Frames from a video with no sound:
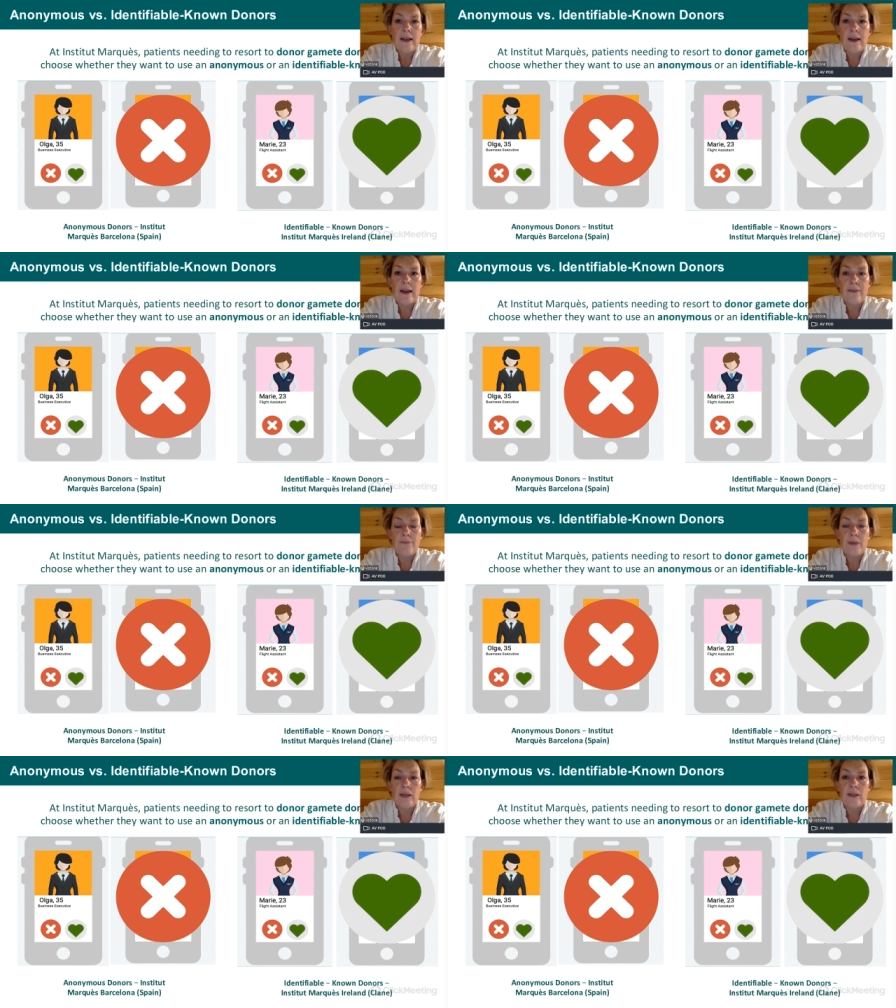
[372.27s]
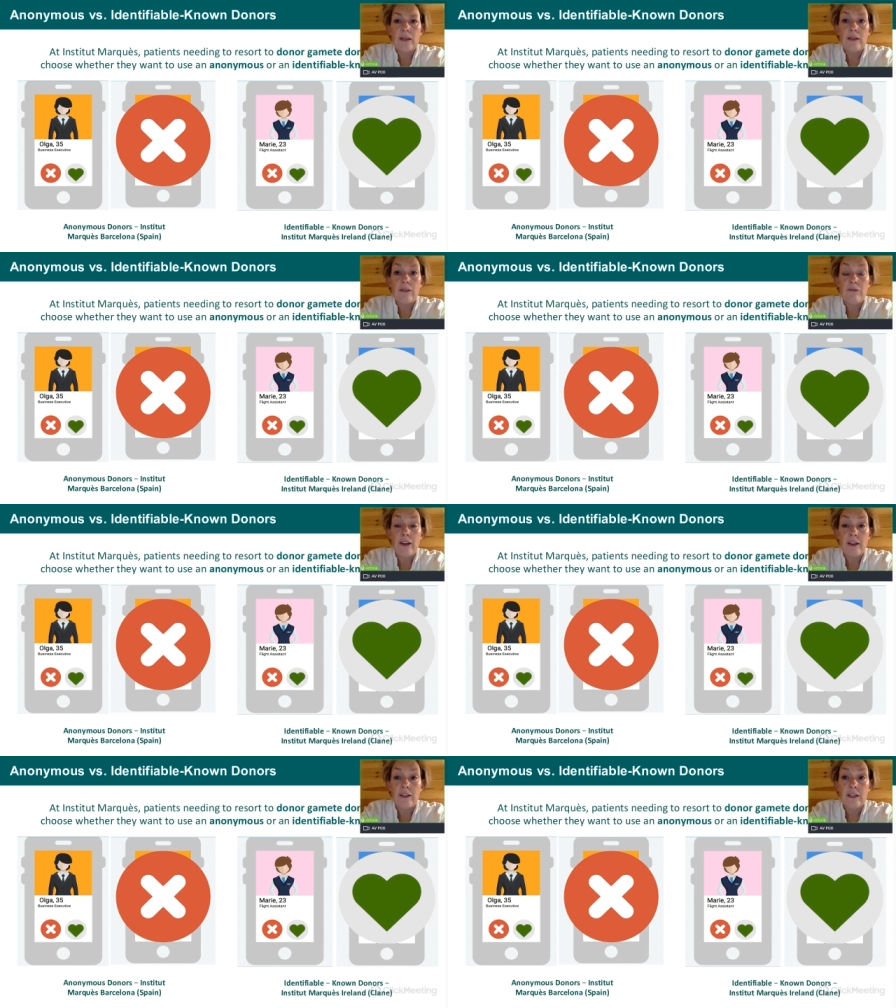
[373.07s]
Um, and here, in
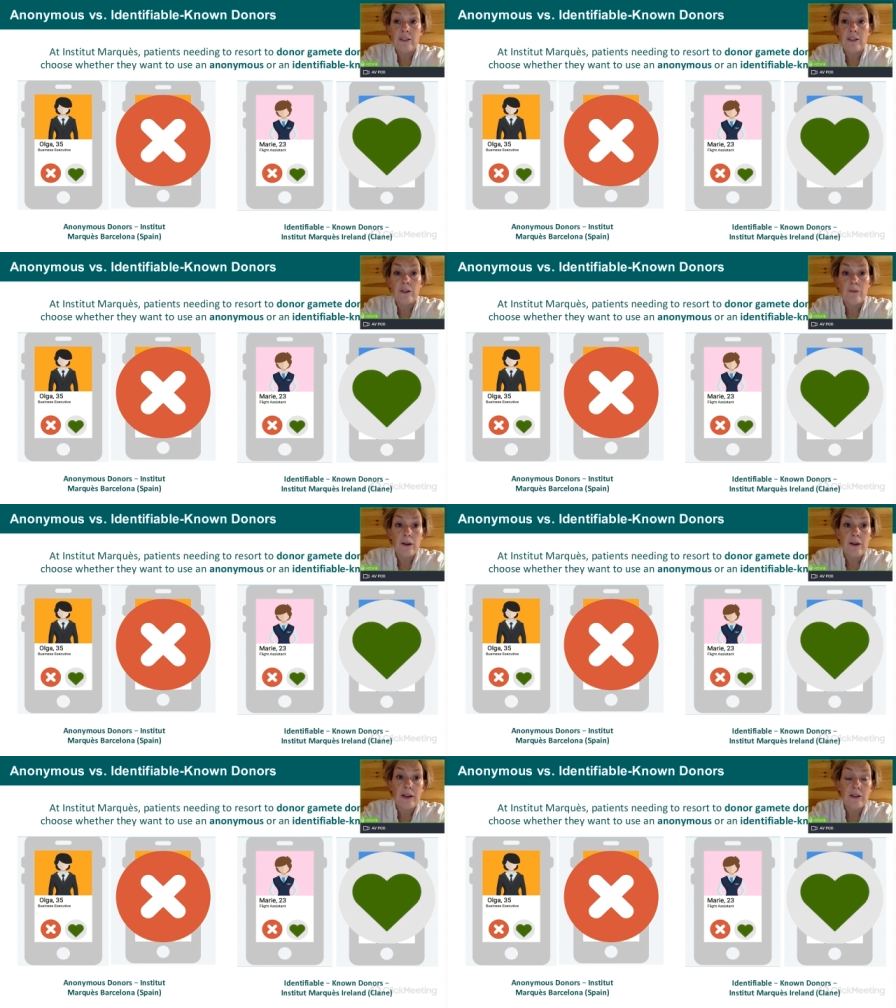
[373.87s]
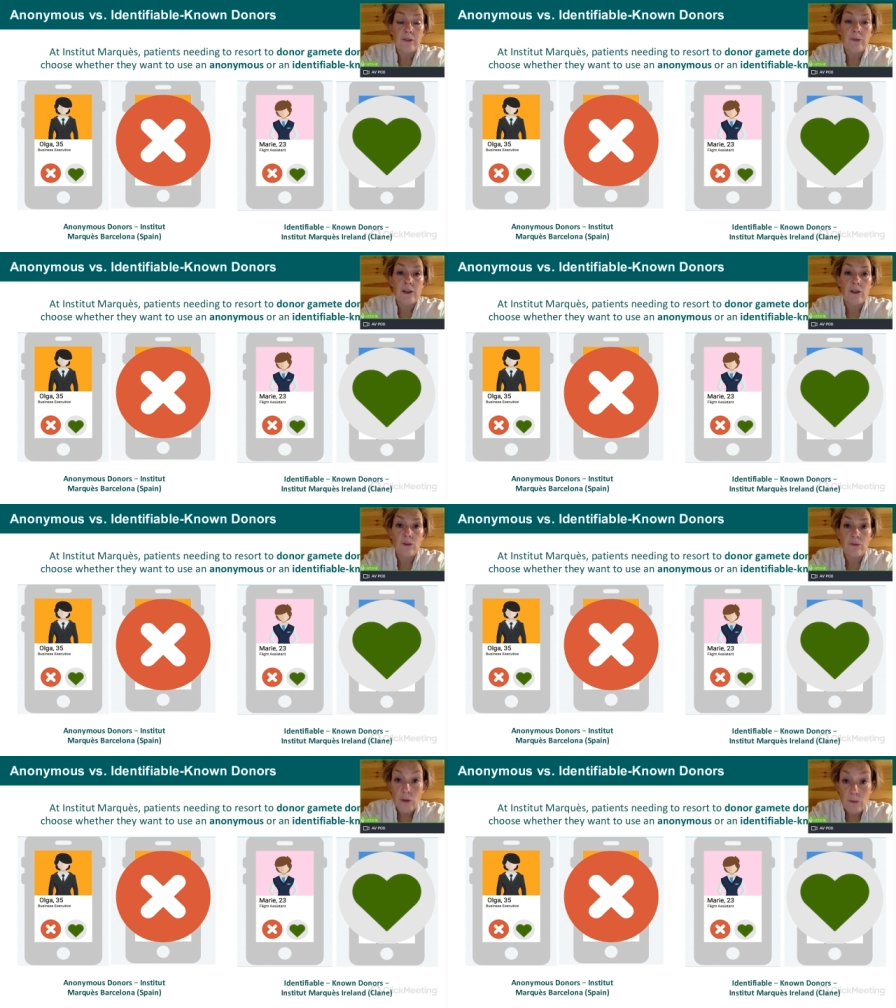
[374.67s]
fact, at Institut Marquès, we can
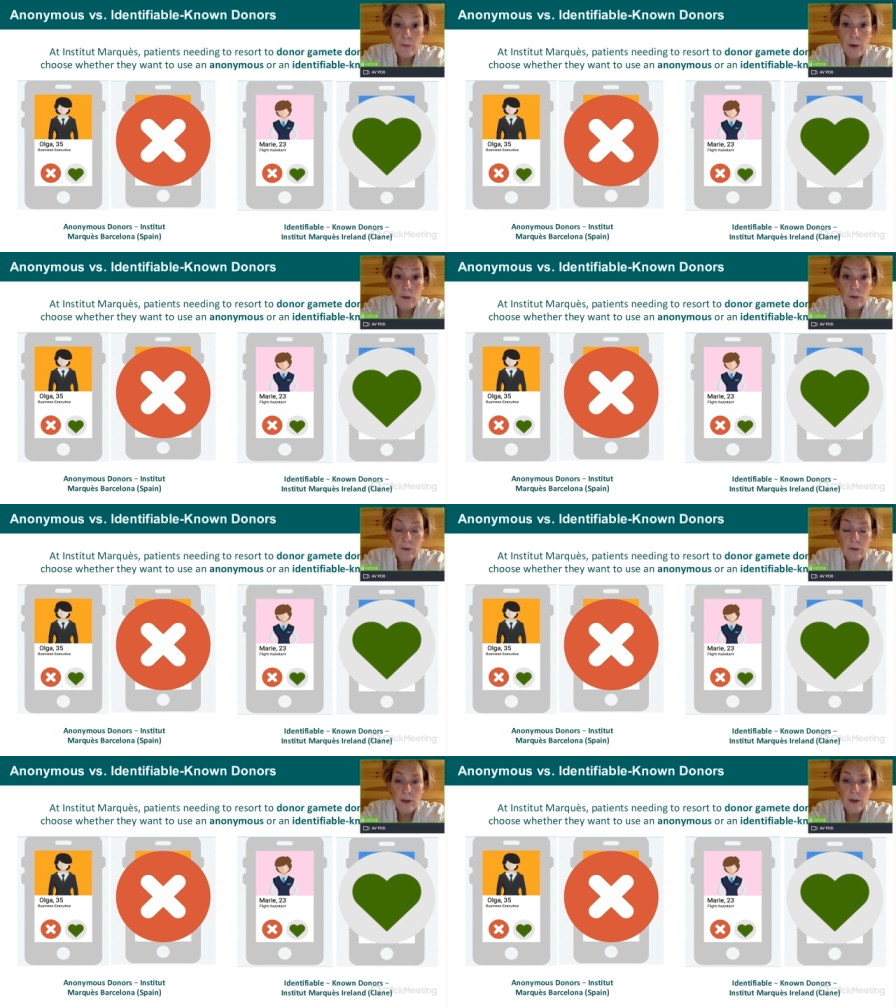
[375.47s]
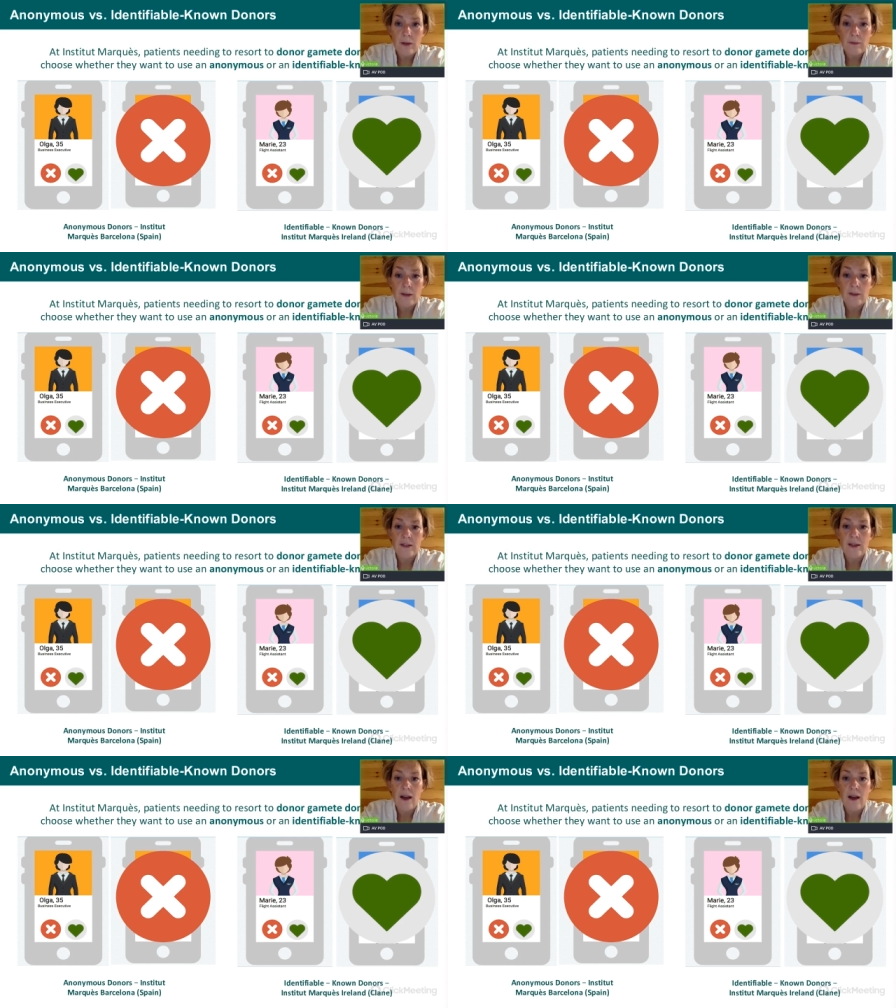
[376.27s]
offer you both, uh, because
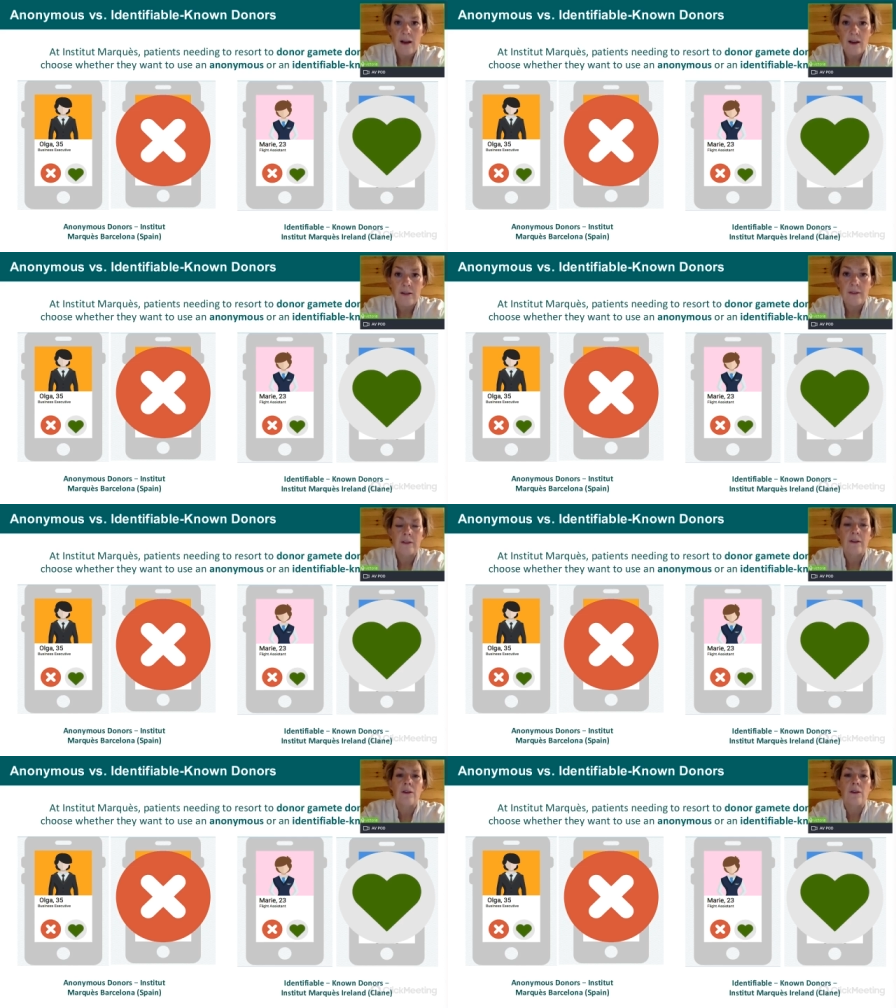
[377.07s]
in Ireland,